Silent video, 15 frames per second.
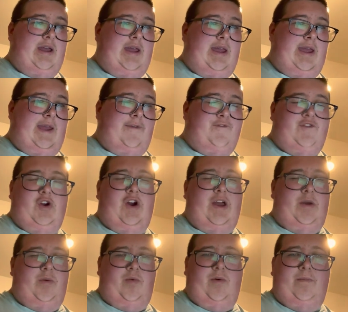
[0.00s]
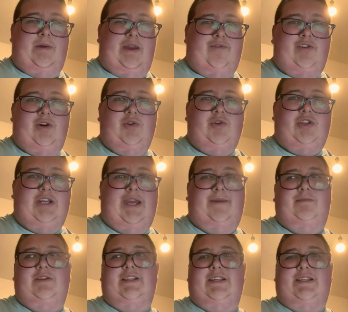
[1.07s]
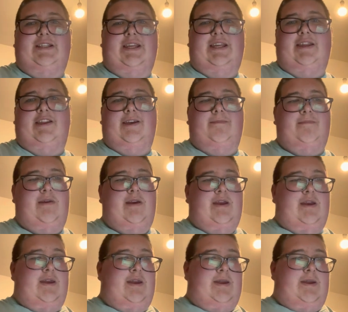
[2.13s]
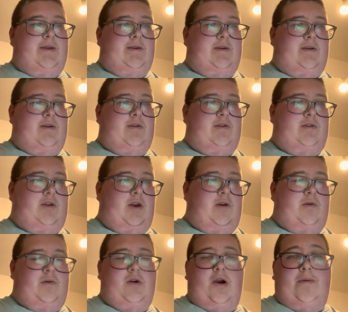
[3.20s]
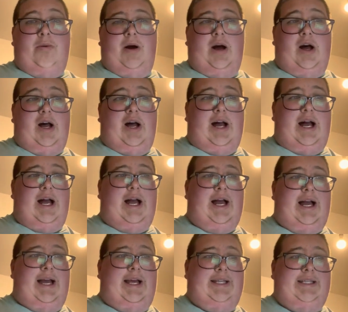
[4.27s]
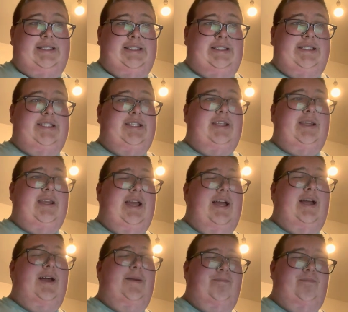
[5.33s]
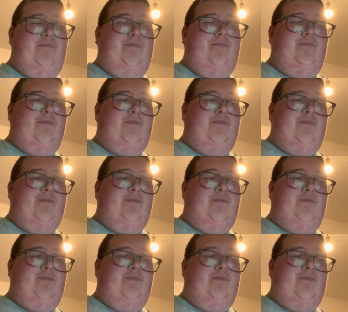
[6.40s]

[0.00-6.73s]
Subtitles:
If not, it will be a real shame to see them go cup up and